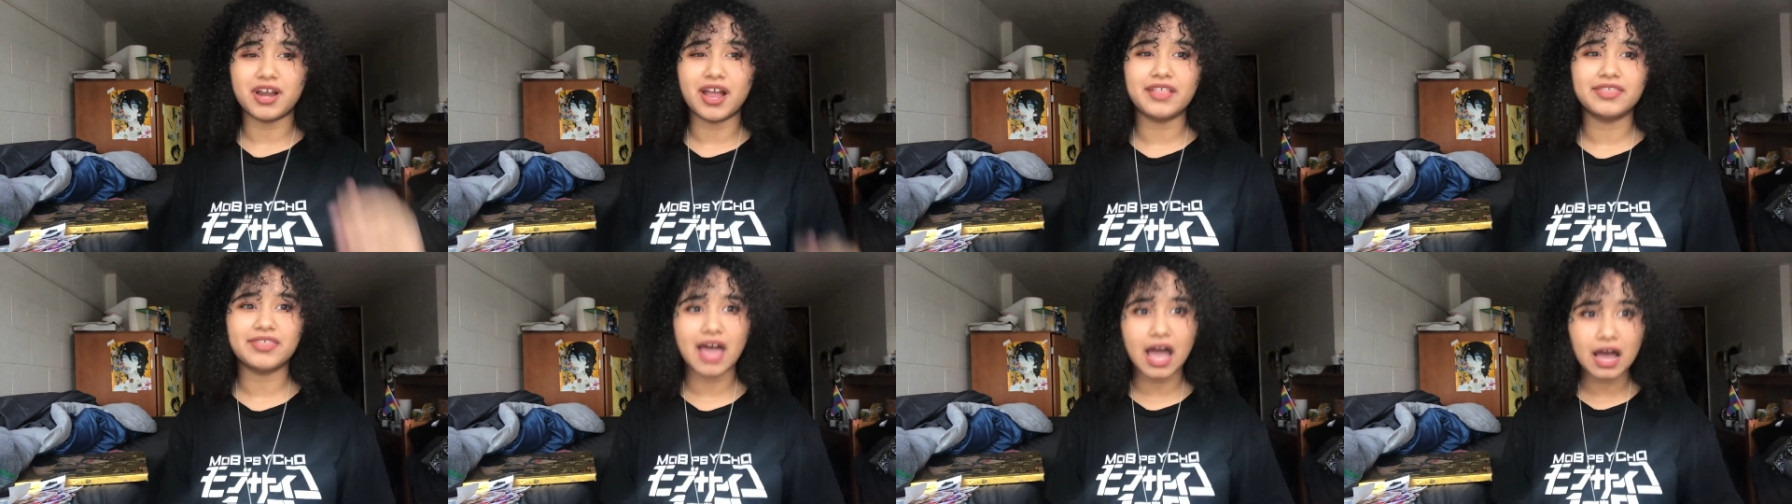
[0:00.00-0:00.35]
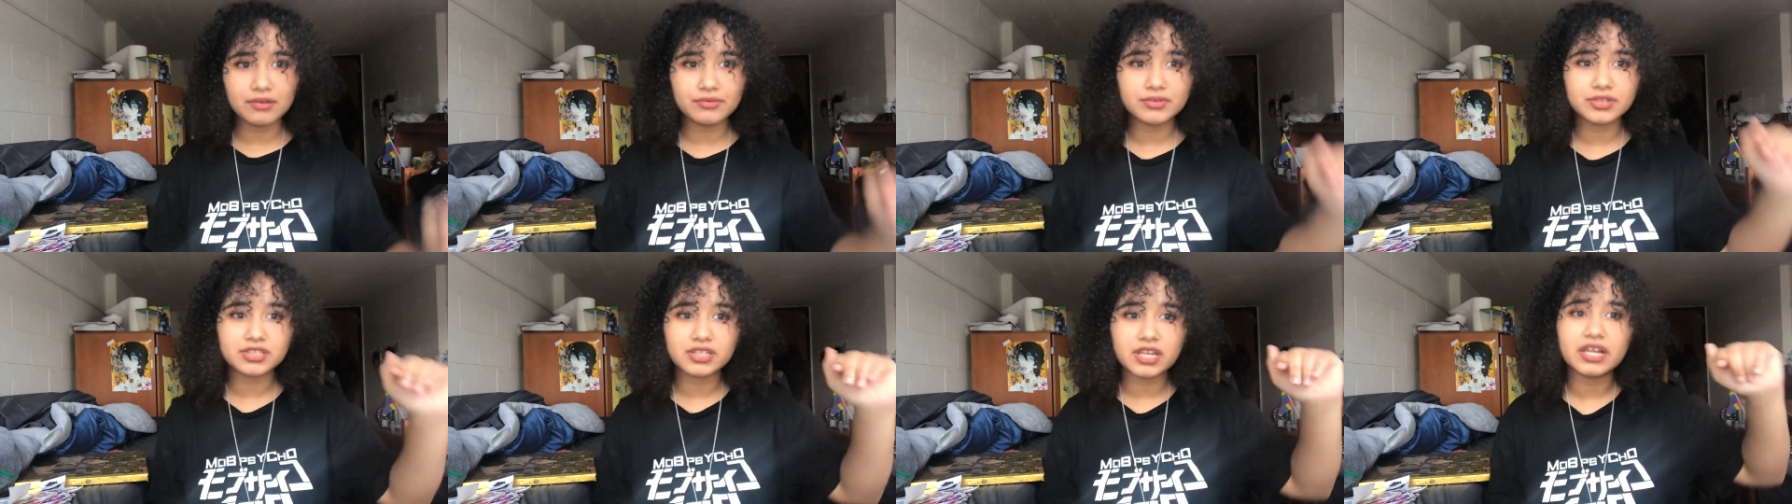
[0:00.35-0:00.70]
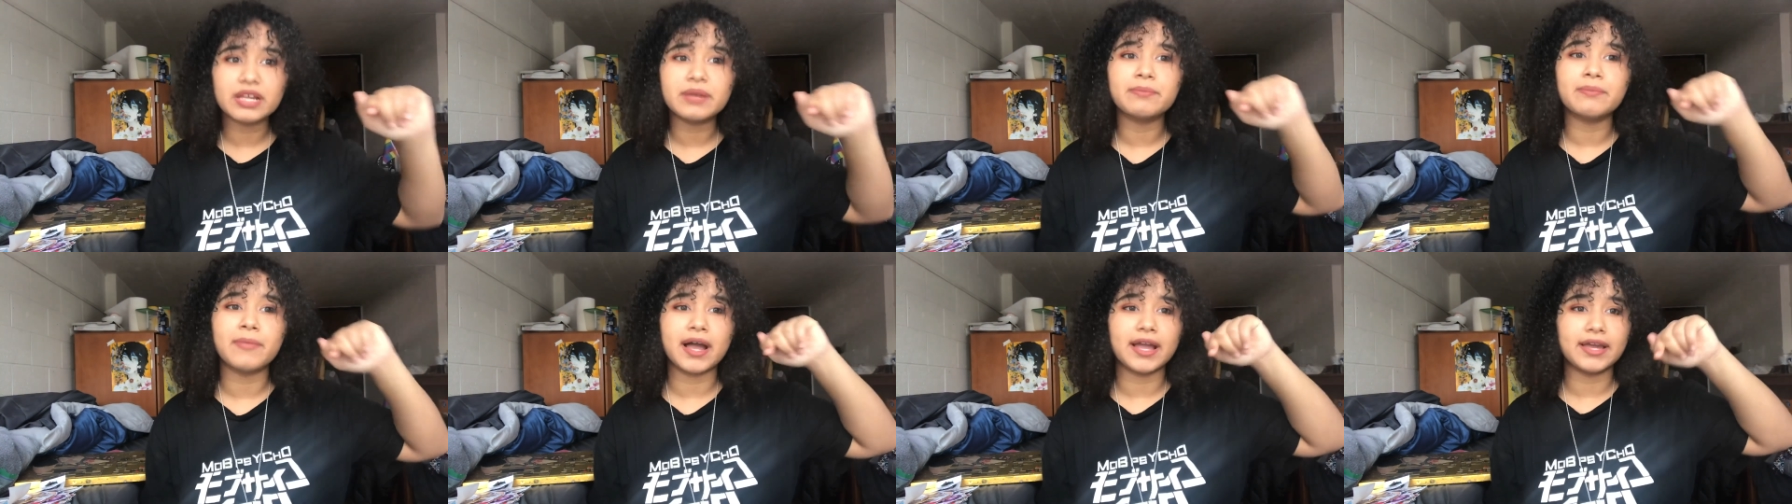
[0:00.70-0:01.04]
and that was
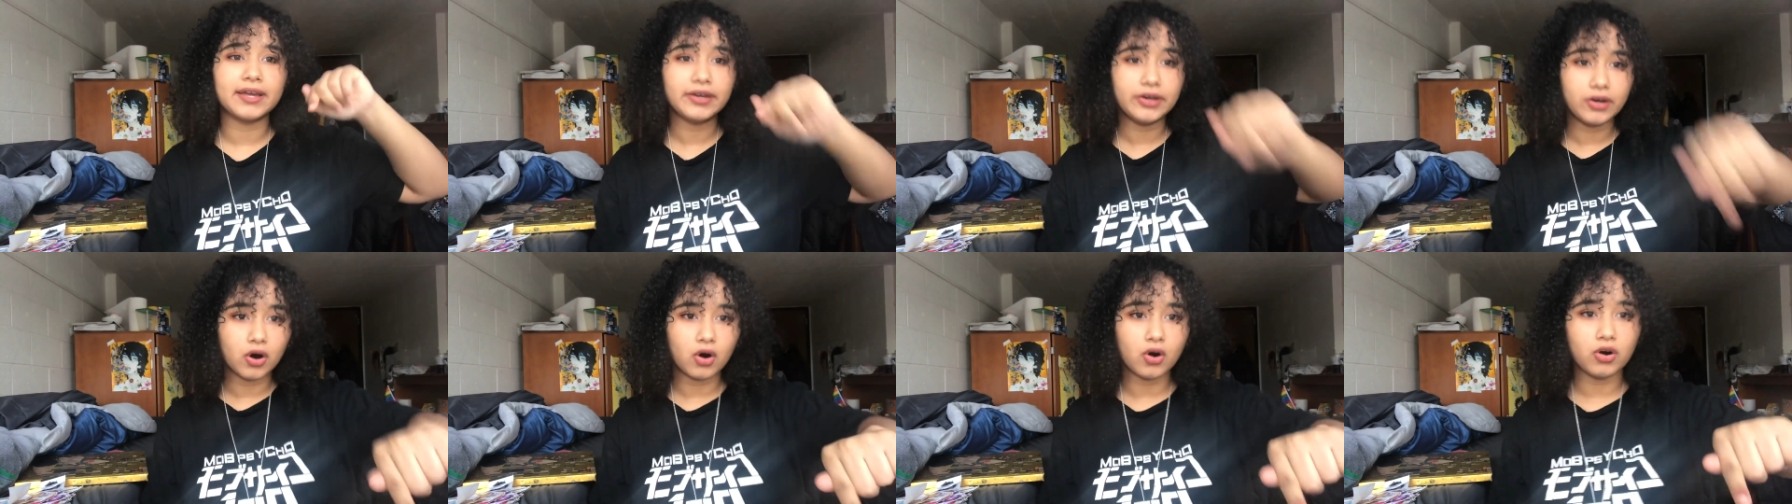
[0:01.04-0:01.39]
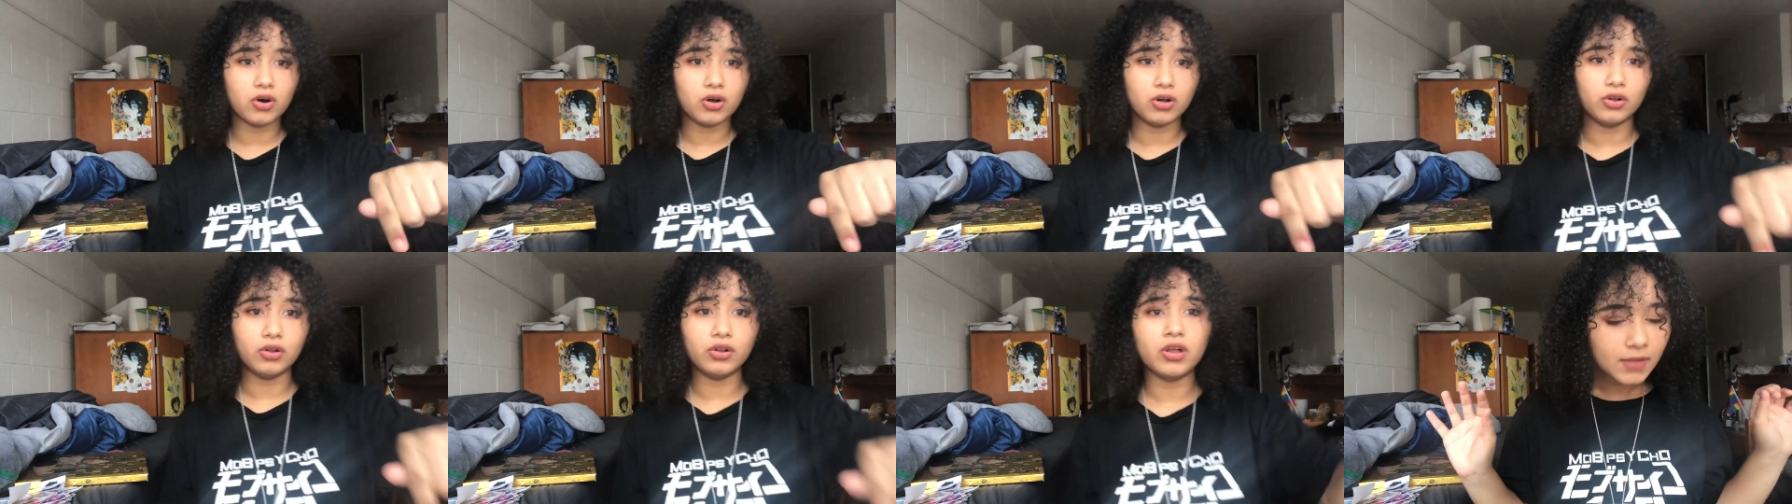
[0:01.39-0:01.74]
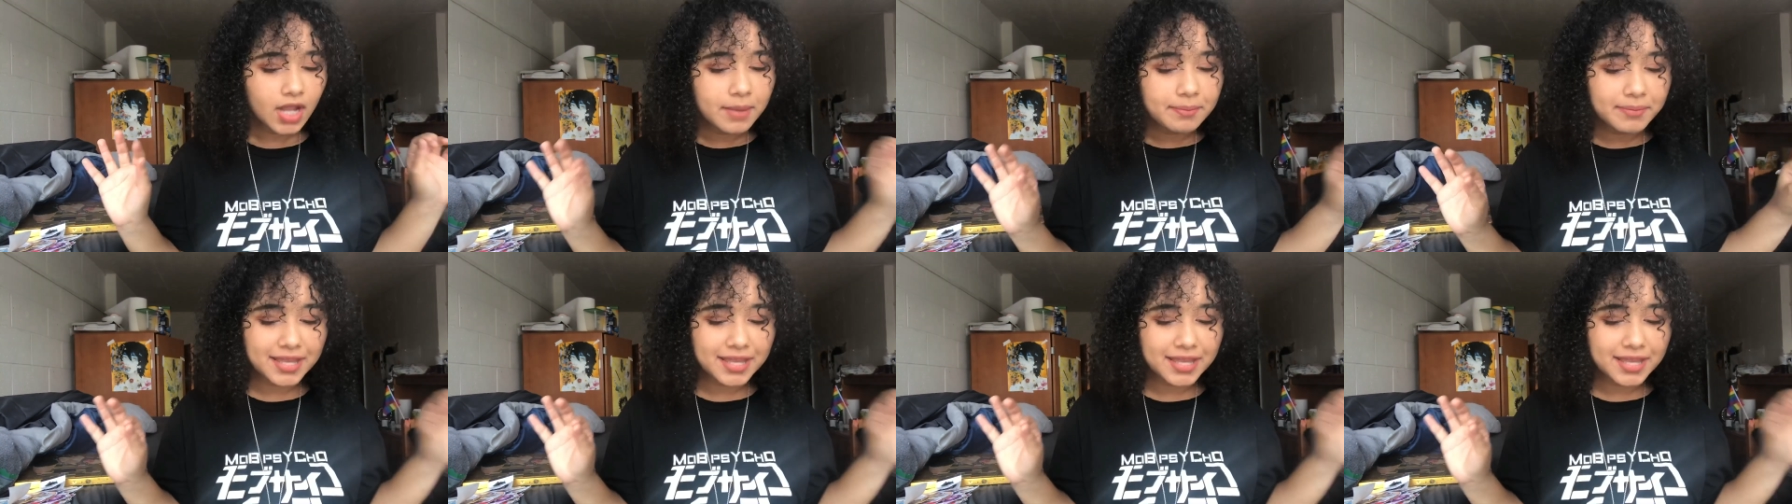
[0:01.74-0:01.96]
like my goal.